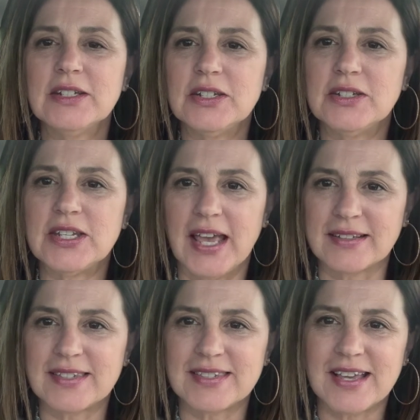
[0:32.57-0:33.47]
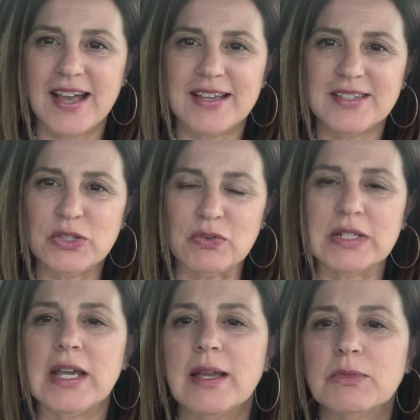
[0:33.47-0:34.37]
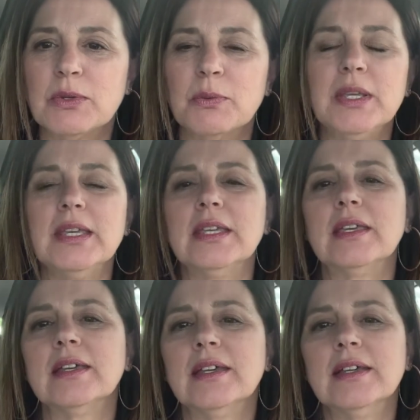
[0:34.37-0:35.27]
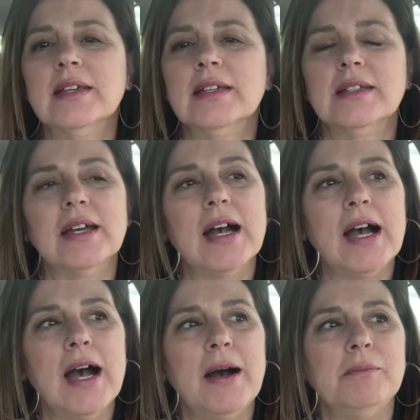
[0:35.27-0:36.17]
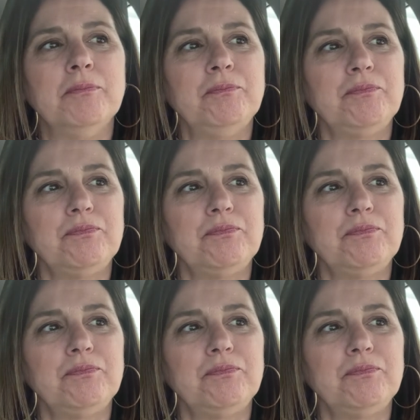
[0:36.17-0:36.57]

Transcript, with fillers: to, to exercise three times a week. Um,